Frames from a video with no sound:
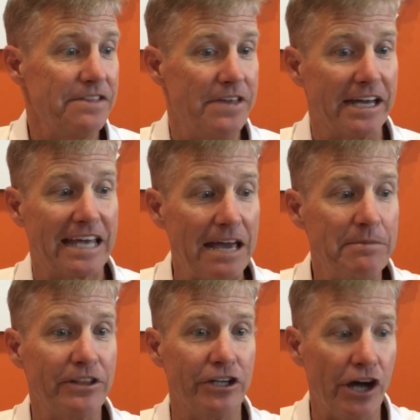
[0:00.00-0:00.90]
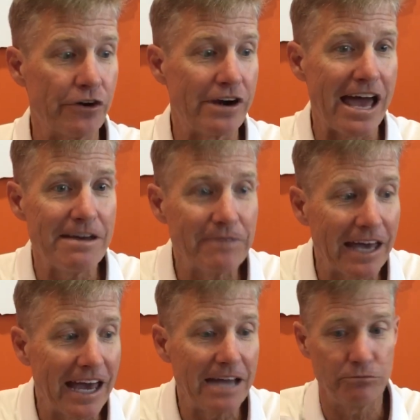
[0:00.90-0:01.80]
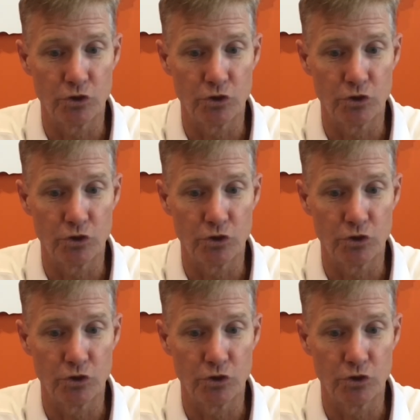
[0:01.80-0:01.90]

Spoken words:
that came in the Notre Dame game,